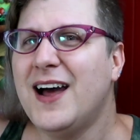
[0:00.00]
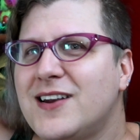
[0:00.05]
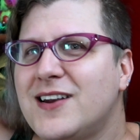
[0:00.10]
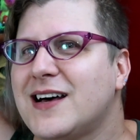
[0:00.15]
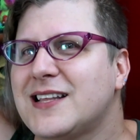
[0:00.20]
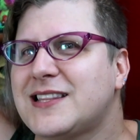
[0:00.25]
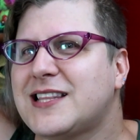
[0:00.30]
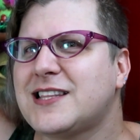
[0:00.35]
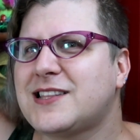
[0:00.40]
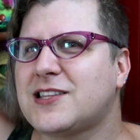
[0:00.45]

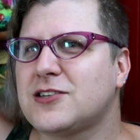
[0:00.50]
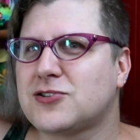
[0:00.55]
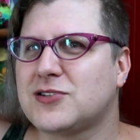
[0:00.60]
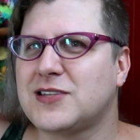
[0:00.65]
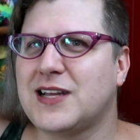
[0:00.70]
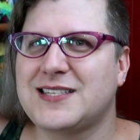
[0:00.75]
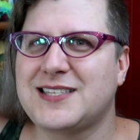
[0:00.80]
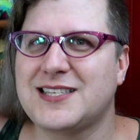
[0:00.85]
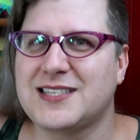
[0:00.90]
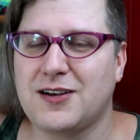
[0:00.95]
Not that there's
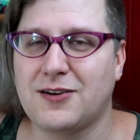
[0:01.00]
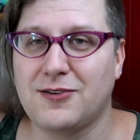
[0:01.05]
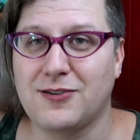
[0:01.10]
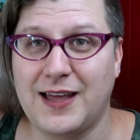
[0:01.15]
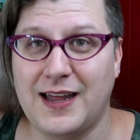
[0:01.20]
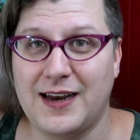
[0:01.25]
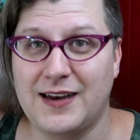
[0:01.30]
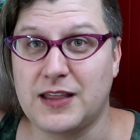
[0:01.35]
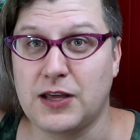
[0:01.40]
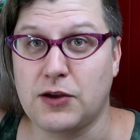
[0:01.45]

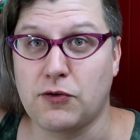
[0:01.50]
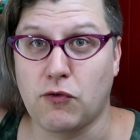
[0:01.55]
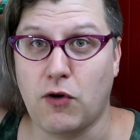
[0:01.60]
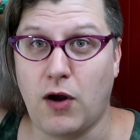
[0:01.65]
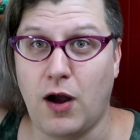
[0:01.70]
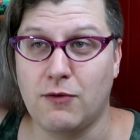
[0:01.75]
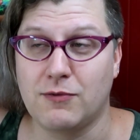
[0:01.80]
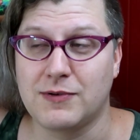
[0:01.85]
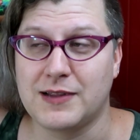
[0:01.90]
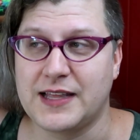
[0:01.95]
necessarily anything
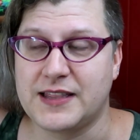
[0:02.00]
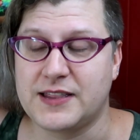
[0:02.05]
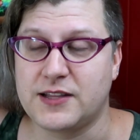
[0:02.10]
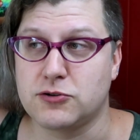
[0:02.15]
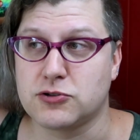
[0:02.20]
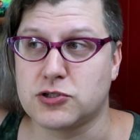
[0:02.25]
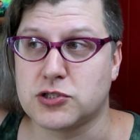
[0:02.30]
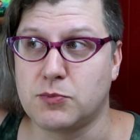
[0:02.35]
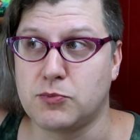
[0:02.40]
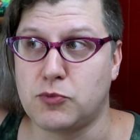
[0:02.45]
wrong with that.
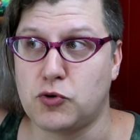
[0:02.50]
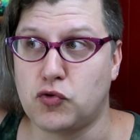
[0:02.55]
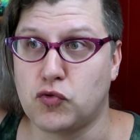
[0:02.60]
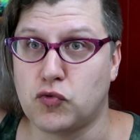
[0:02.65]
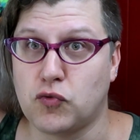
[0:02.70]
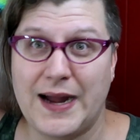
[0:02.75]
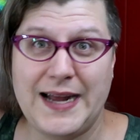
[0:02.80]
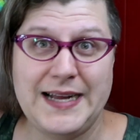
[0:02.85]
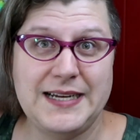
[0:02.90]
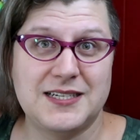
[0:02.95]
There are some
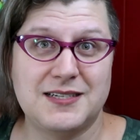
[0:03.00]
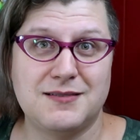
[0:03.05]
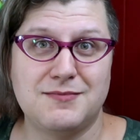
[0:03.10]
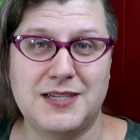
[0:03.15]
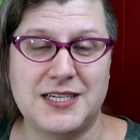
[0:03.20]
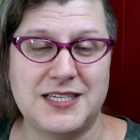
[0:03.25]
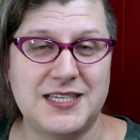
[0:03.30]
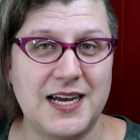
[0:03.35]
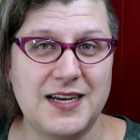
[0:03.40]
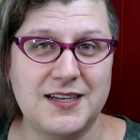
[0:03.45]
great
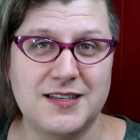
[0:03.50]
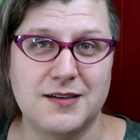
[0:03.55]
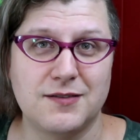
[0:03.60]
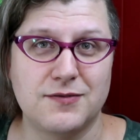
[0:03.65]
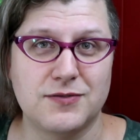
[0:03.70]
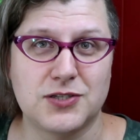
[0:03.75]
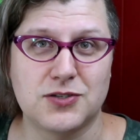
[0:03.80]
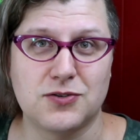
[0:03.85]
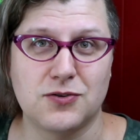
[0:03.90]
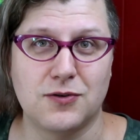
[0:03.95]

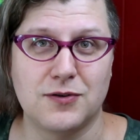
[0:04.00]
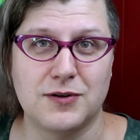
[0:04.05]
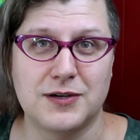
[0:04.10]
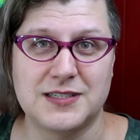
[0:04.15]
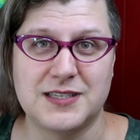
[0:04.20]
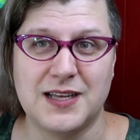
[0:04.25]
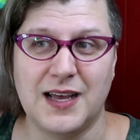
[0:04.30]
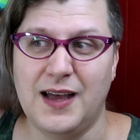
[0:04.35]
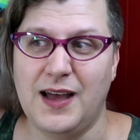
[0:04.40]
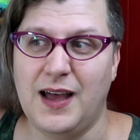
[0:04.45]
detective
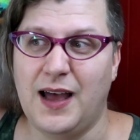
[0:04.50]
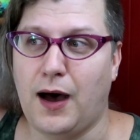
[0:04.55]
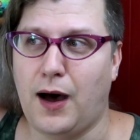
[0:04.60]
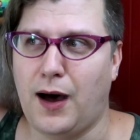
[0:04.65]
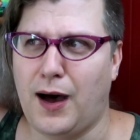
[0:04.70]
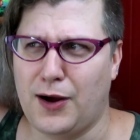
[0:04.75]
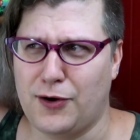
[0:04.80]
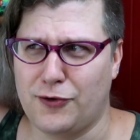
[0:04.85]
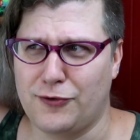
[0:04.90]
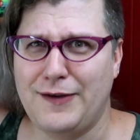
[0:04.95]
stories
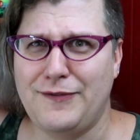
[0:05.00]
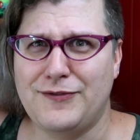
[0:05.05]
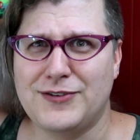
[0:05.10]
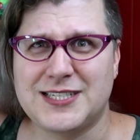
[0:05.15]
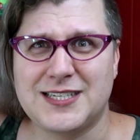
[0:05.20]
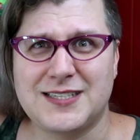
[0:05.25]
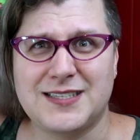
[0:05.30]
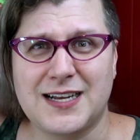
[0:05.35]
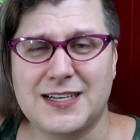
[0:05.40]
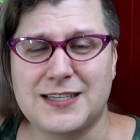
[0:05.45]
or even
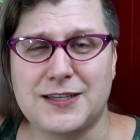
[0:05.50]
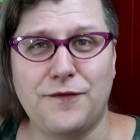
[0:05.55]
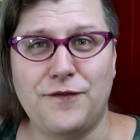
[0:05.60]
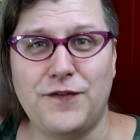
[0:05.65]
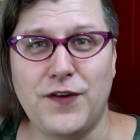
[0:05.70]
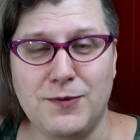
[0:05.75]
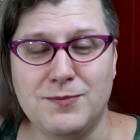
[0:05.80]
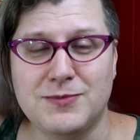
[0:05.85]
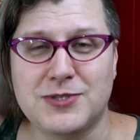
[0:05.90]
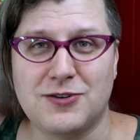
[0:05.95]
detective
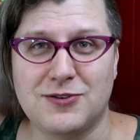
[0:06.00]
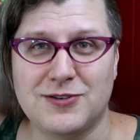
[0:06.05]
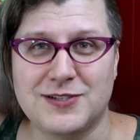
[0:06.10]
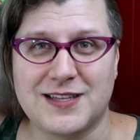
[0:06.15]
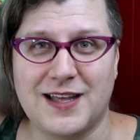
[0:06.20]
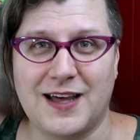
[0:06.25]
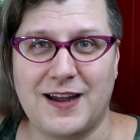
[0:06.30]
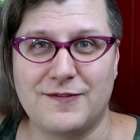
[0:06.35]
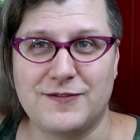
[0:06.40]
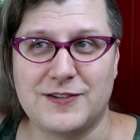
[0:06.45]
film series
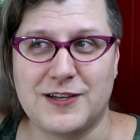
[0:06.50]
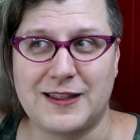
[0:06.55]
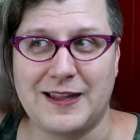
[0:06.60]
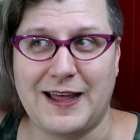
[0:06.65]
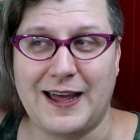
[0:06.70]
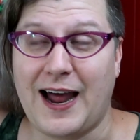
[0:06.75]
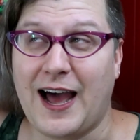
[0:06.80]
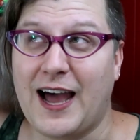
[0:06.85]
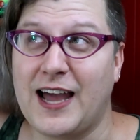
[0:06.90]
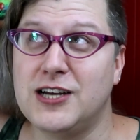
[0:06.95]
that have done
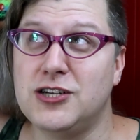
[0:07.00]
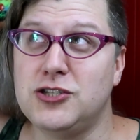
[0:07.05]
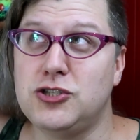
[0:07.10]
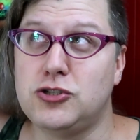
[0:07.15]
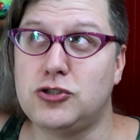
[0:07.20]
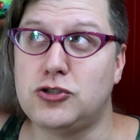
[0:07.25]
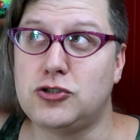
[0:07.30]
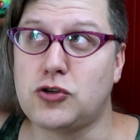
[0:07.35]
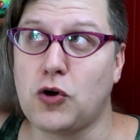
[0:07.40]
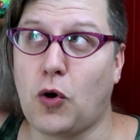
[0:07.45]
that. I
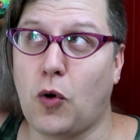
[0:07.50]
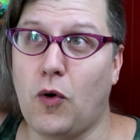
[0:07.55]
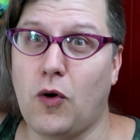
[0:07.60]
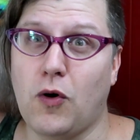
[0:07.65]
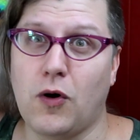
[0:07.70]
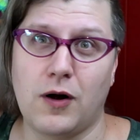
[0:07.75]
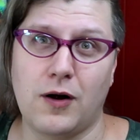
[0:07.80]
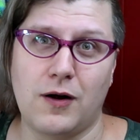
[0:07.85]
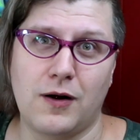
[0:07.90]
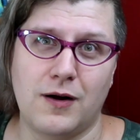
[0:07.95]

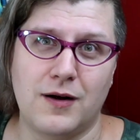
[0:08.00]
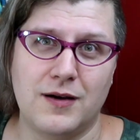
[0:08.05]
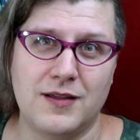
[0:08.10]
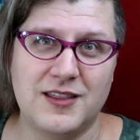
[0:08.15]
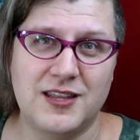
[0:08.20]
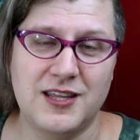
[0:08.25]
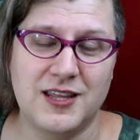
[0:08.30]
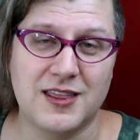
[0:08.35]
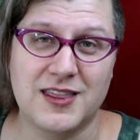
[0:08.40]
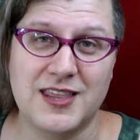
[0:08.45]
adore
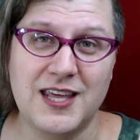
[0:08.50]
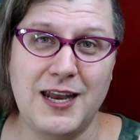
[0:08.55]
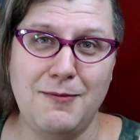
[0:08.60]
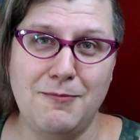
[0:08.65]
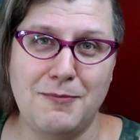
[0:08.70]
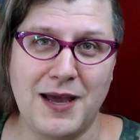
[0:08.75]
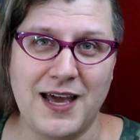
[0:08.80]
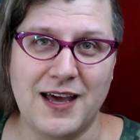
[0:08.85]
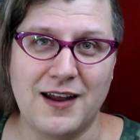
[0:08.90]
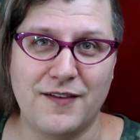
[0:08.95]
the
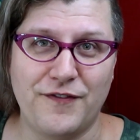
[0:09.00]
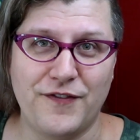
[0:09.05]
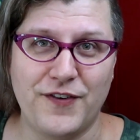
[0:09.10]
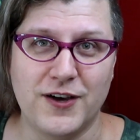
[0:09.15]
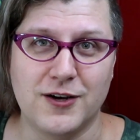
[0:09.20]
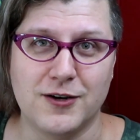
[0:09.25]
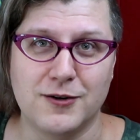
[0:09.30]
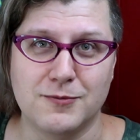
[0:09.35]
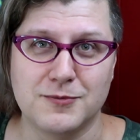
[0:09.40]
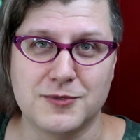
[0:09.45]
Thin Man
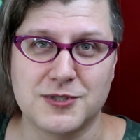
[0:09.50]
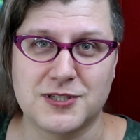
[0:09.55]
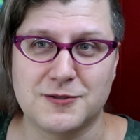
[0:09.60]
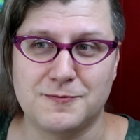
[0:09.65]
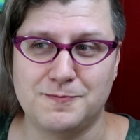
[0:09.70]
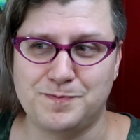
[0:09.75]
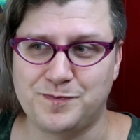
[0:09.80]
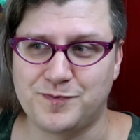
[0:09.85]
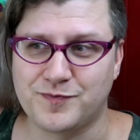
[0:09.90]
films.